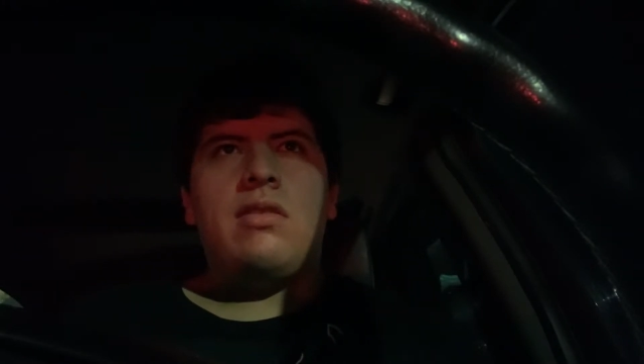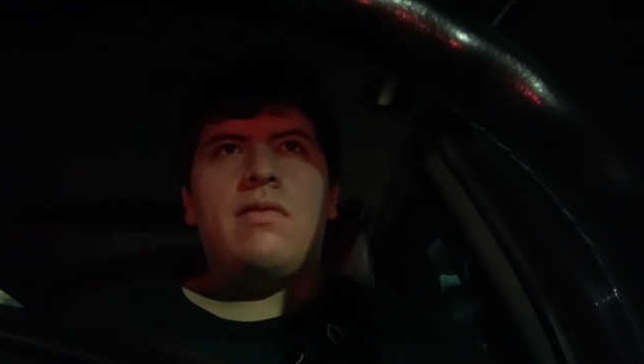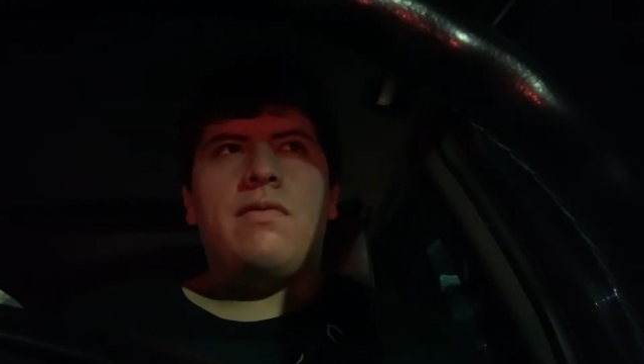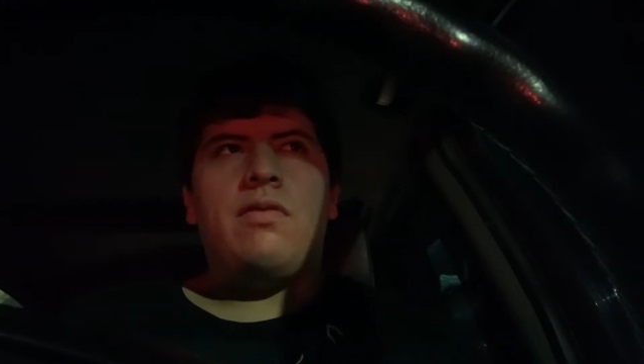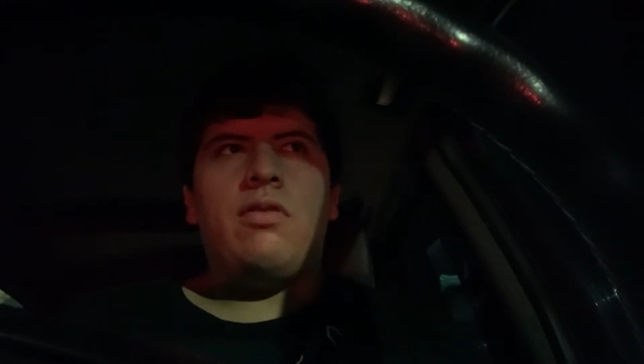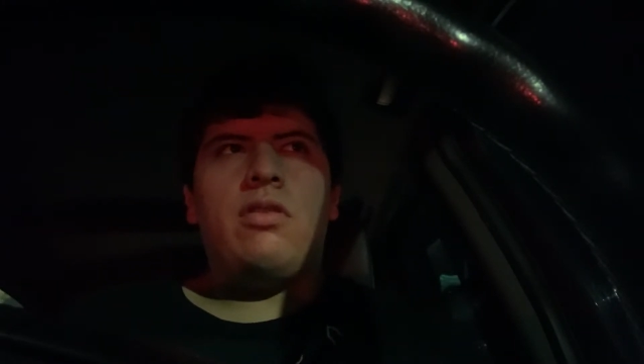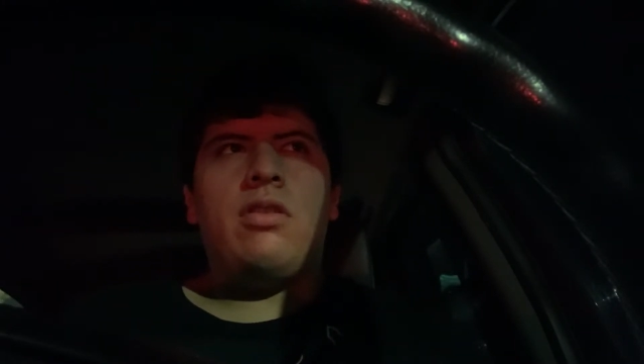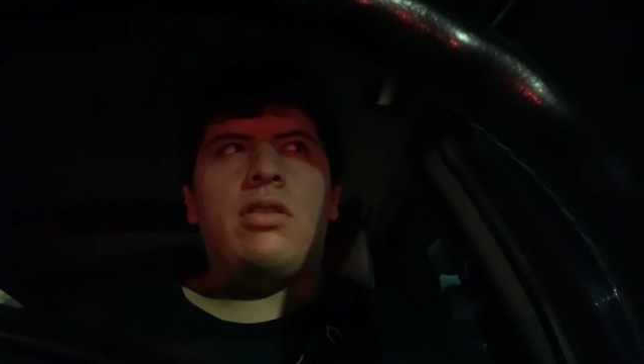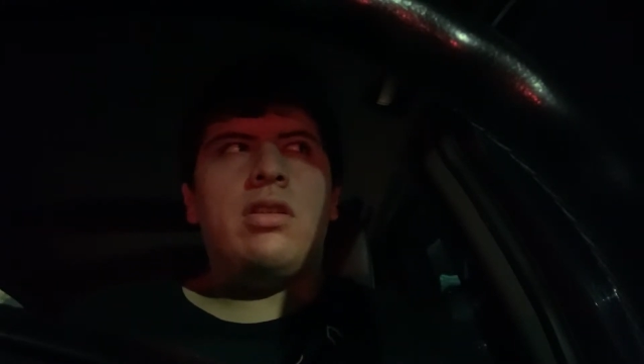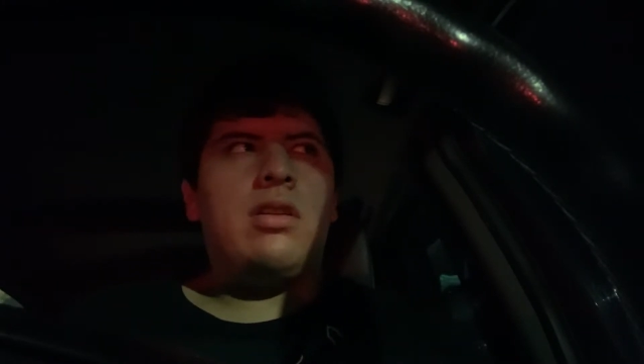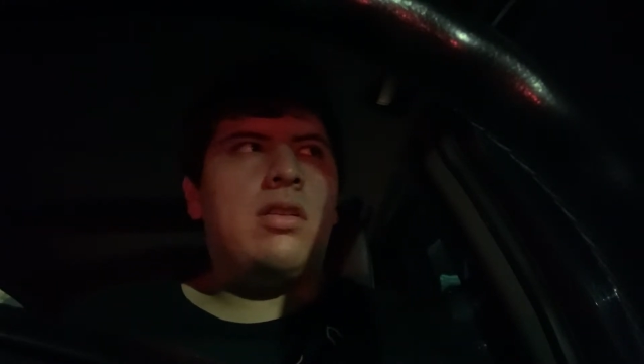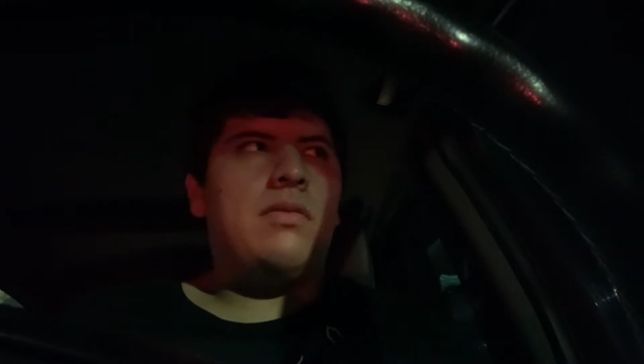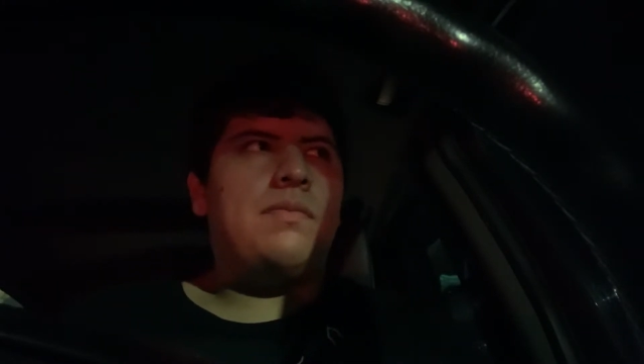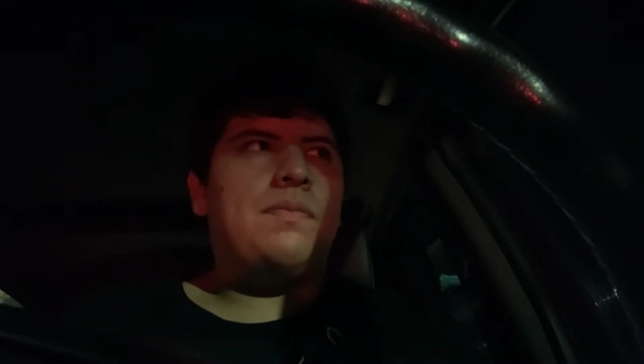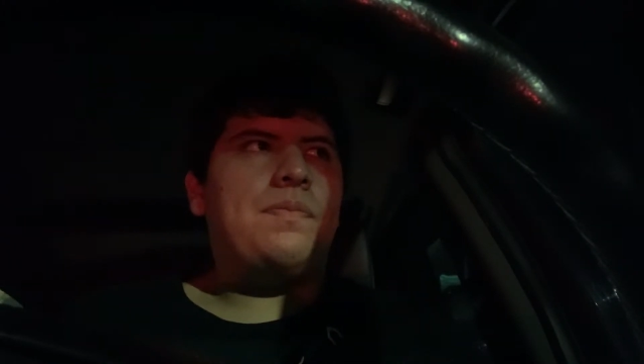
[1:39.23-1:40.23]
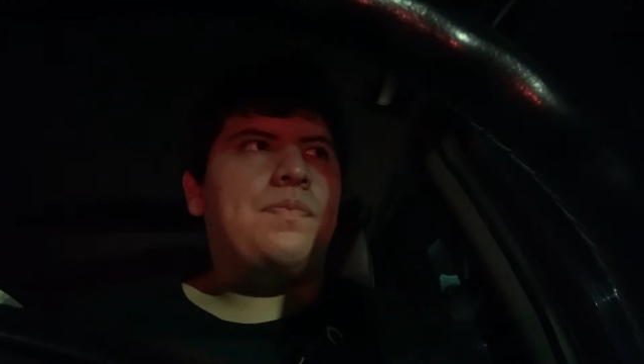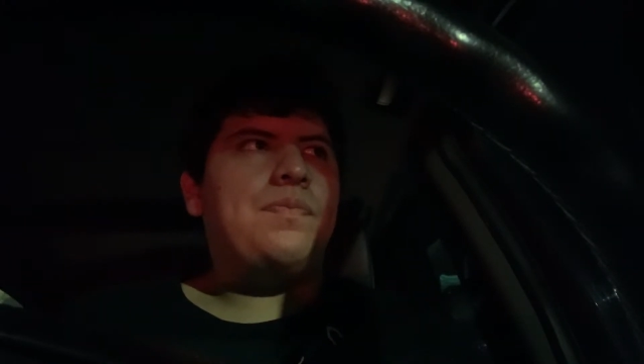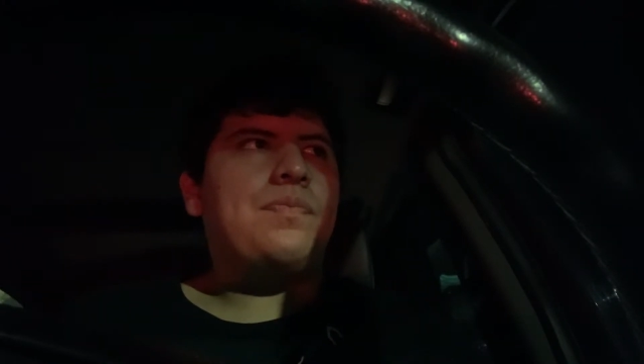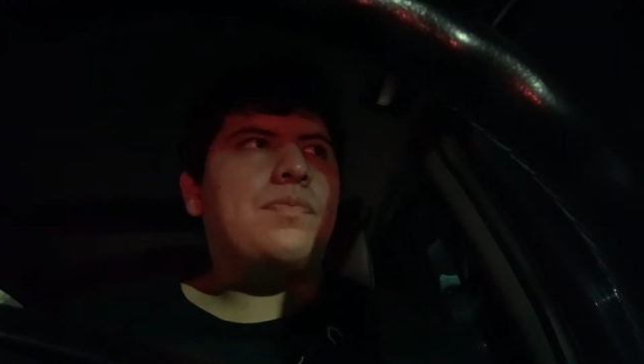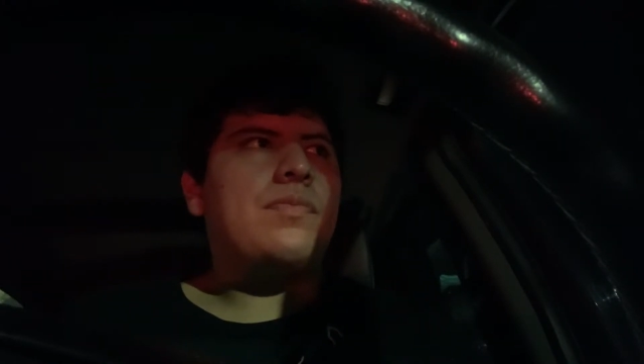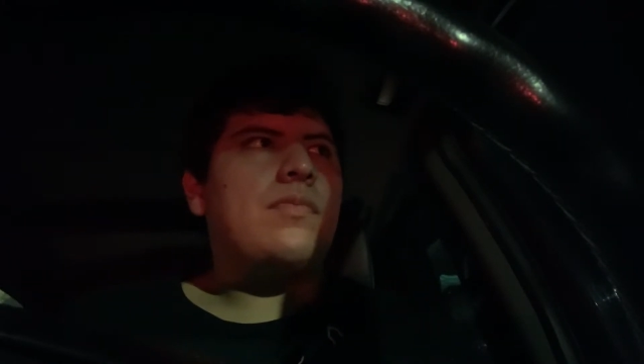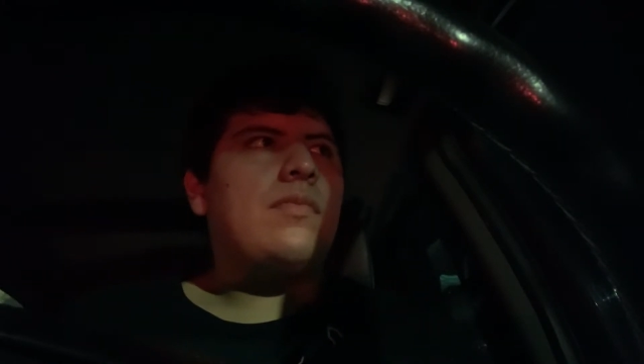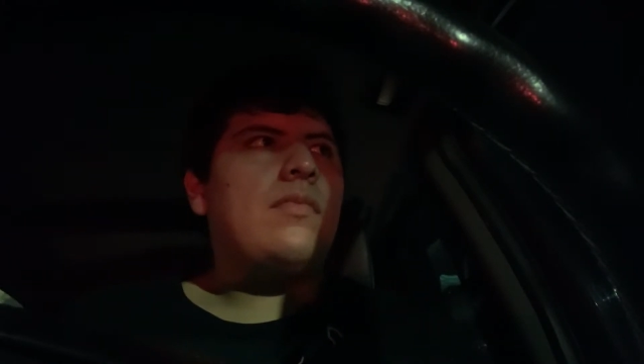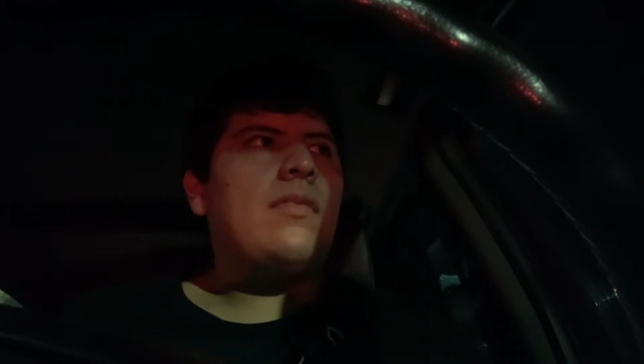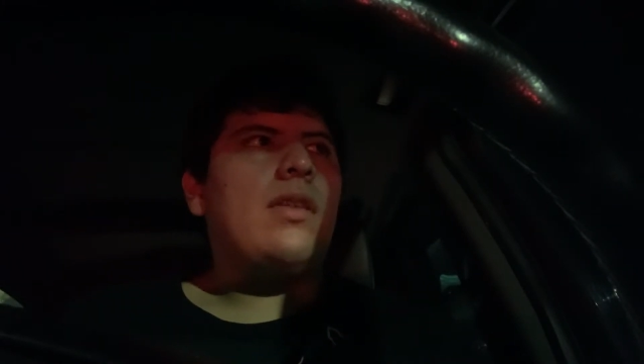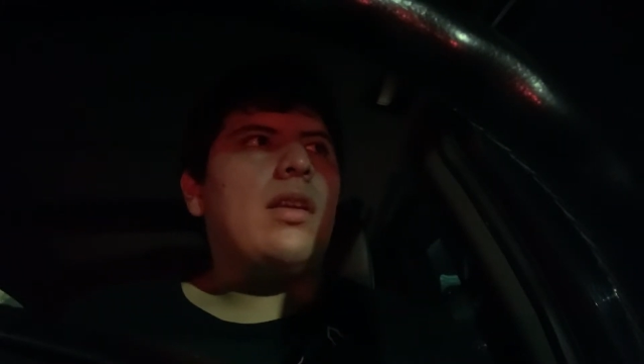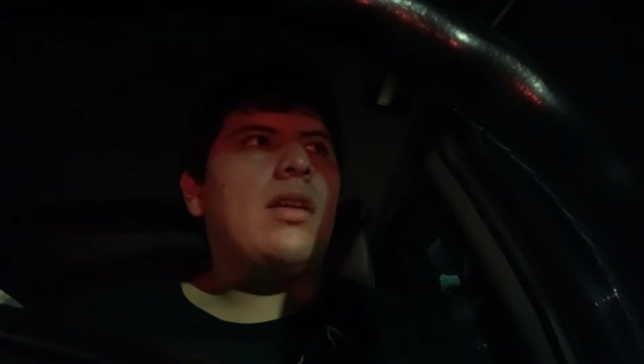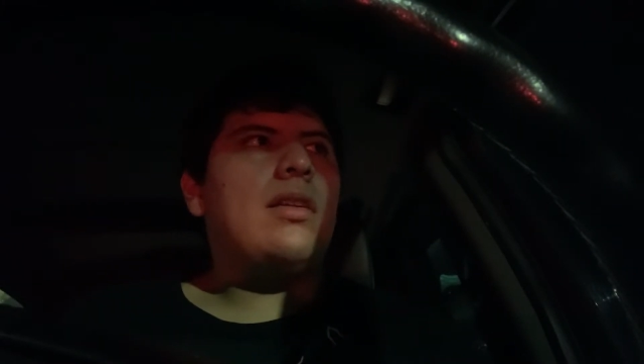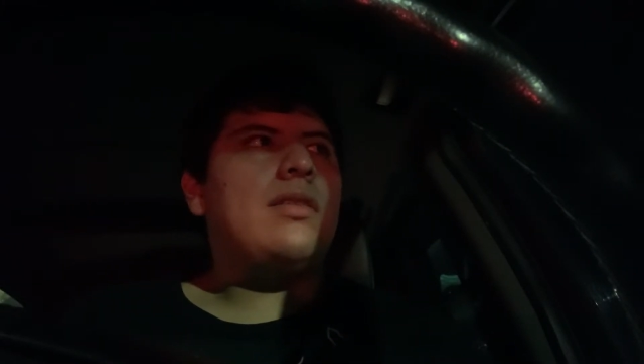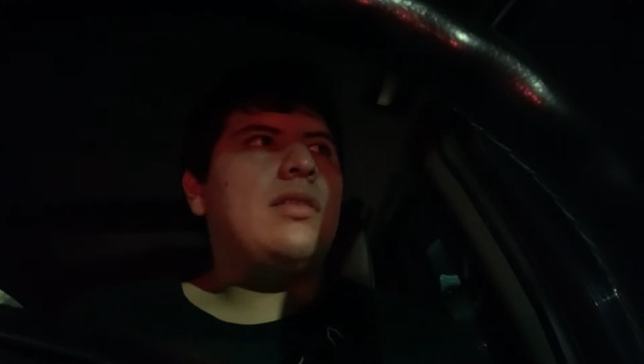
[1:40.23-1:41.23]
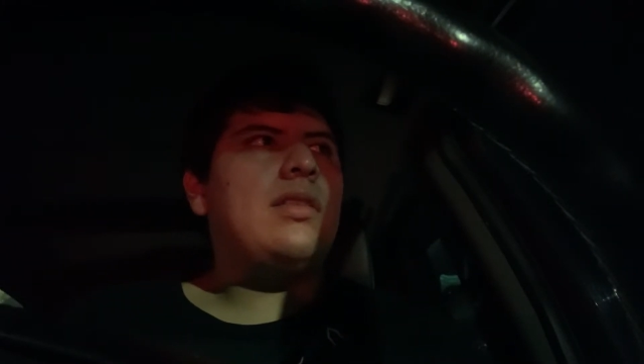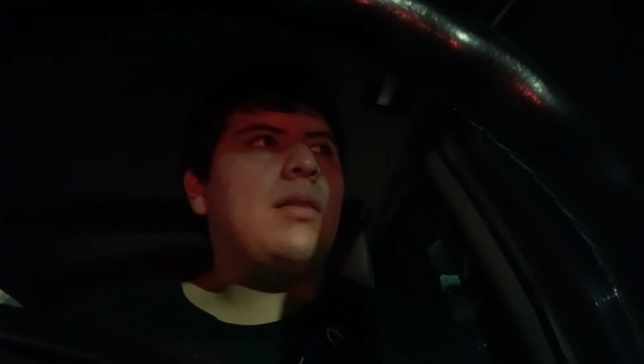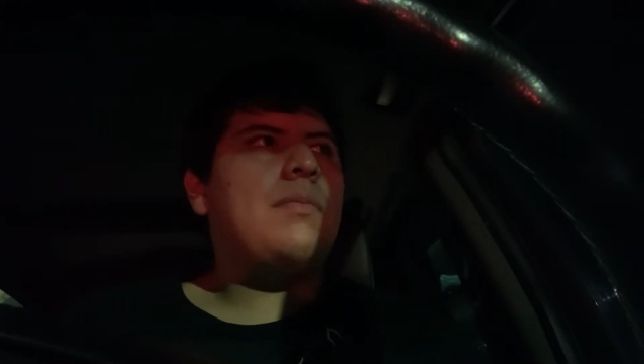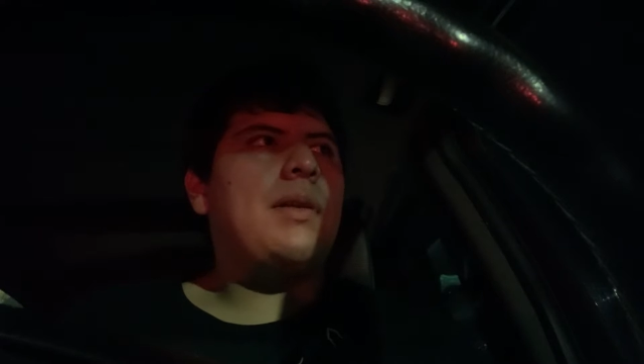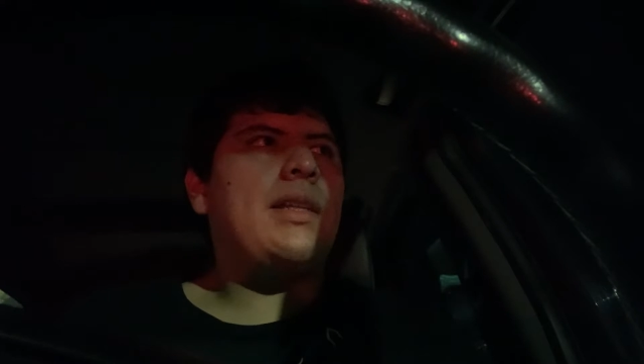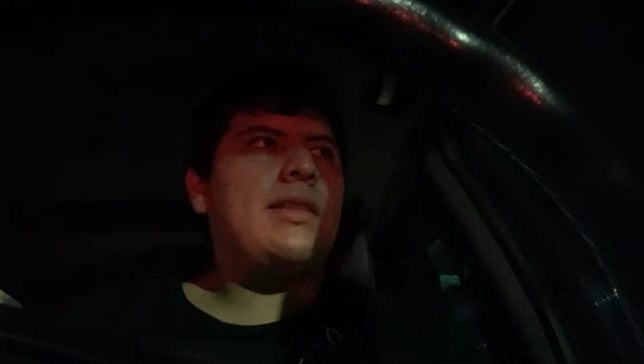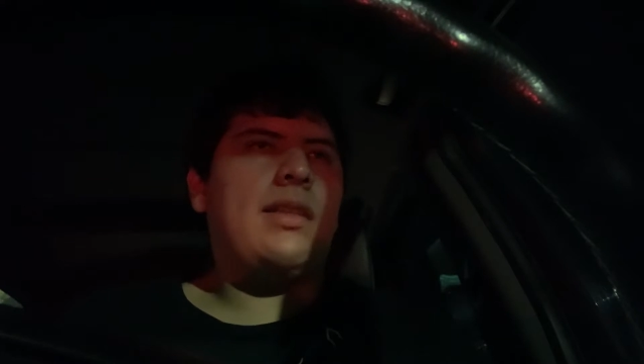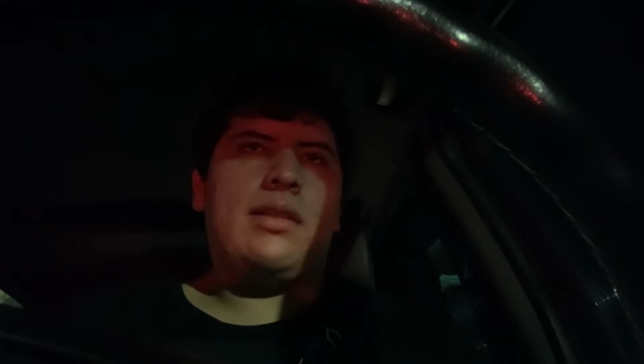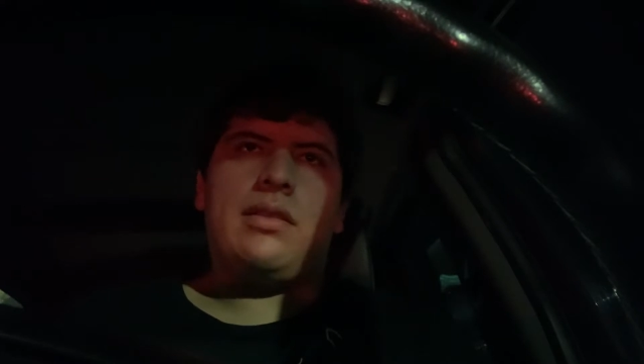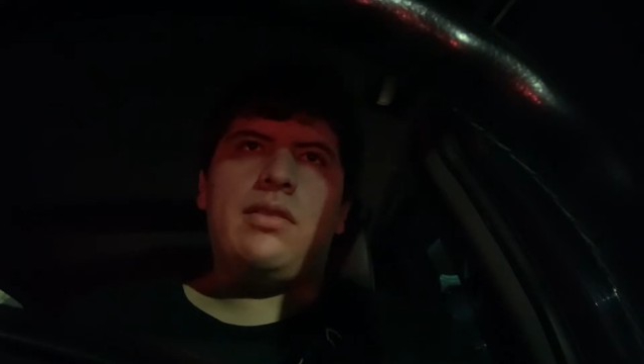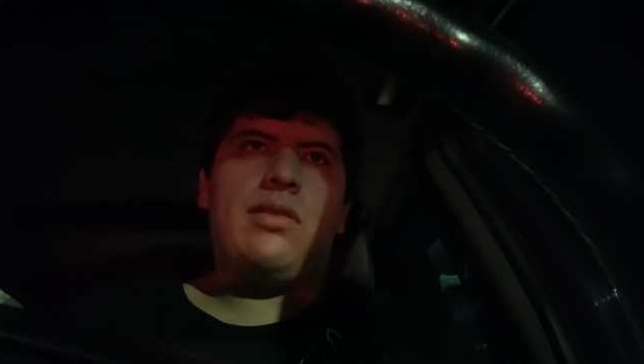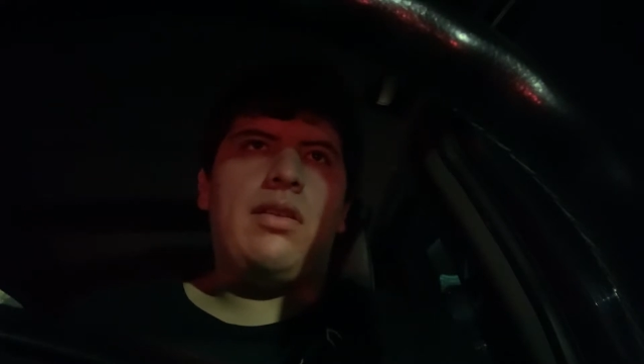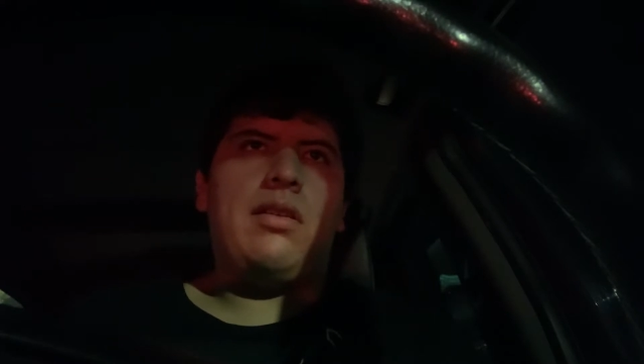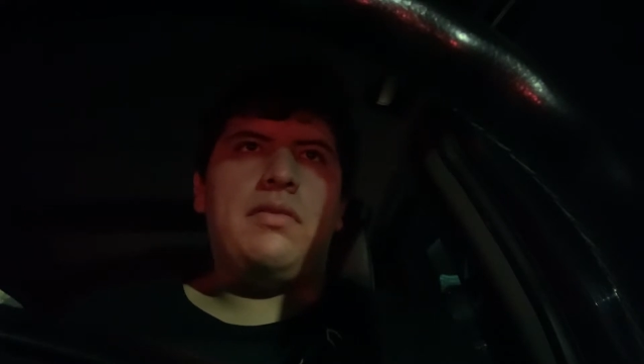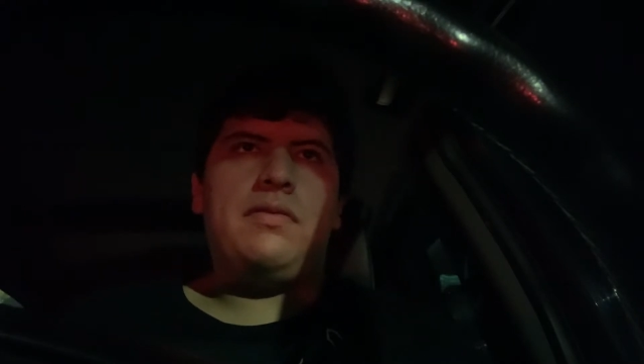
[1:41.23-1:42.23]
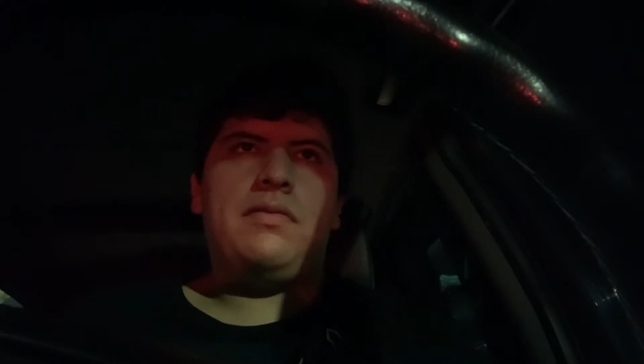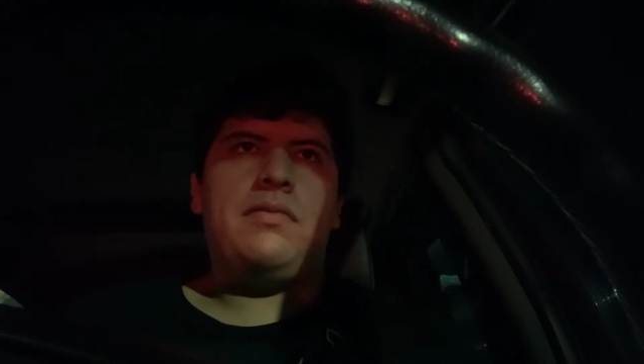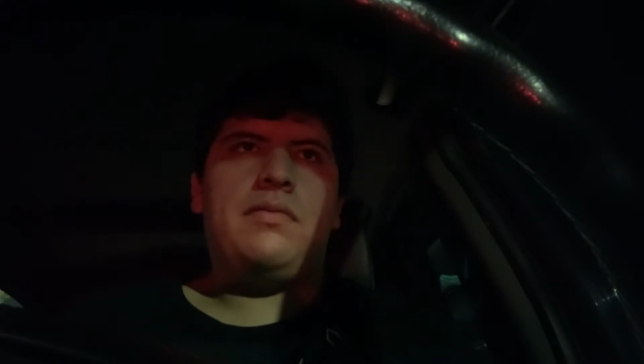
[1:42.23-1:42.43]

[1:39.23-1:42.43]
For, you know, some basic stuff.